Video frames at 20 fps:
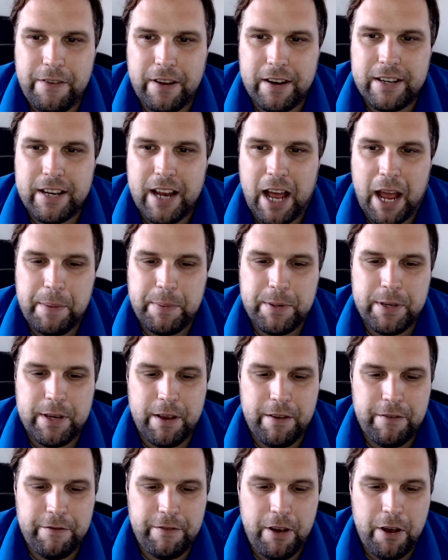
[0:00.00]
types
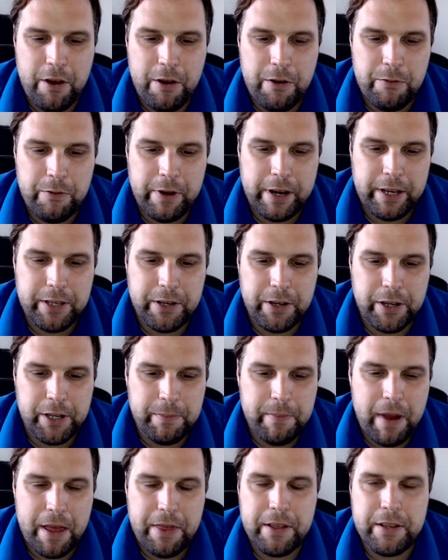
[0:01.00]
of research
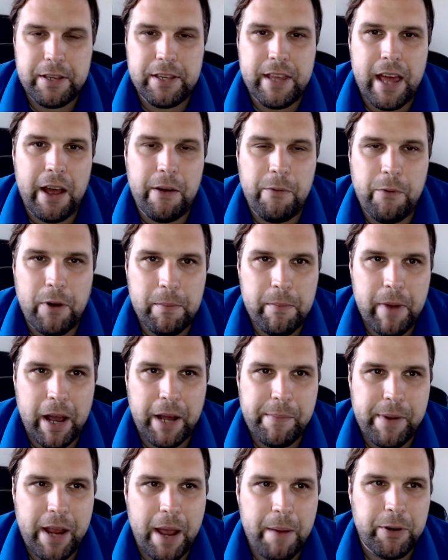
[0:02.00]
methods that one
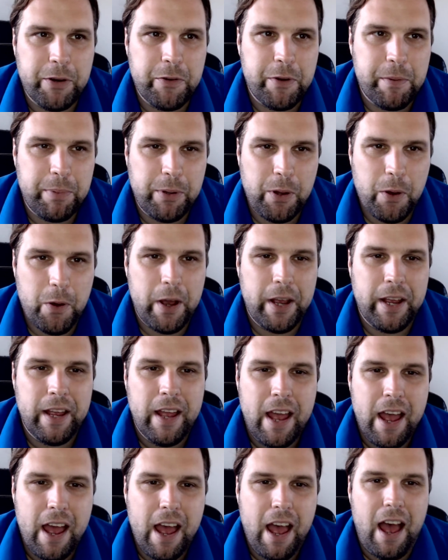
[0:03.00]
might be able to employ
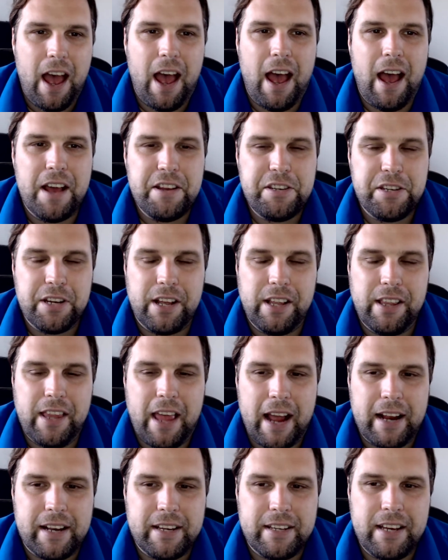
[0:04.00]
to
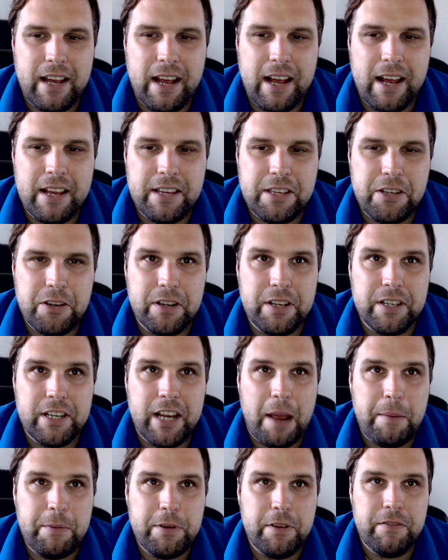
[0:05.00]
collect certain
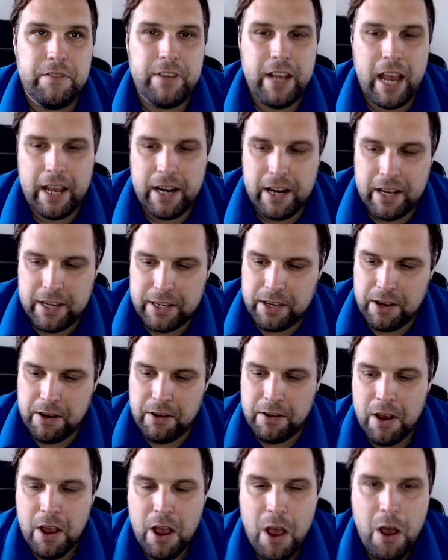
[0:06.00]
types of data. So
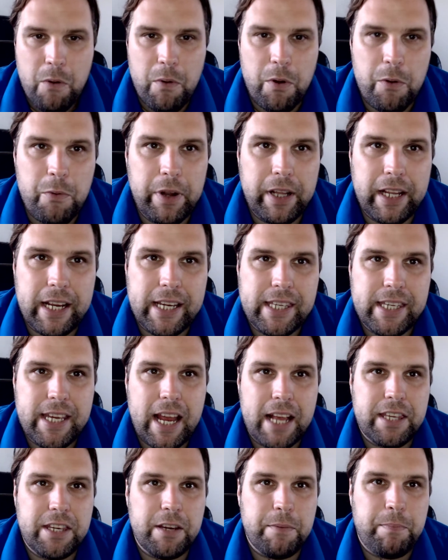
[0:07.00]
what really
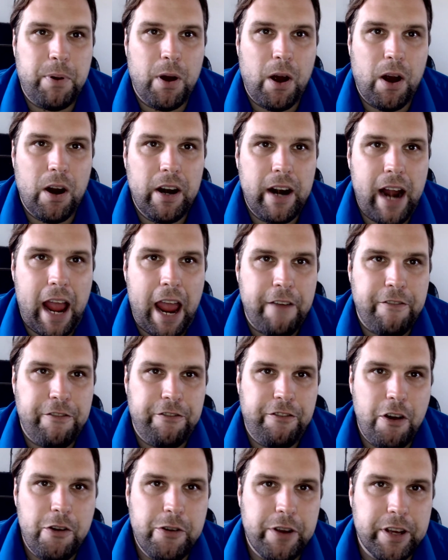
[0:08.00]
sets apart a
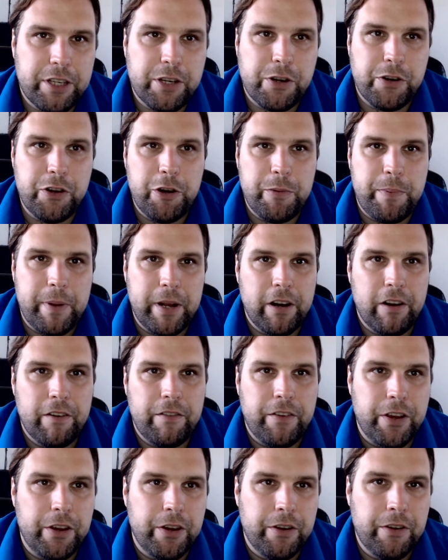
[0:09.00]
focus group
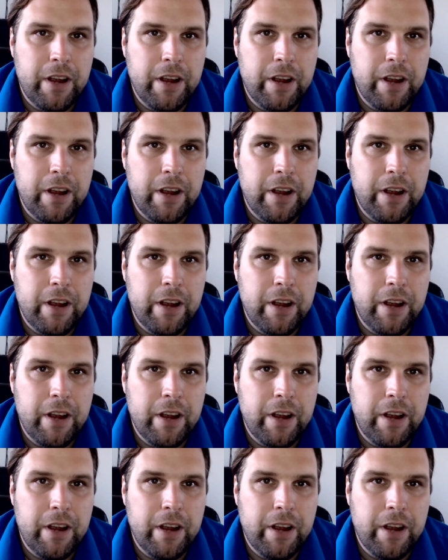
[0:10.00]
interview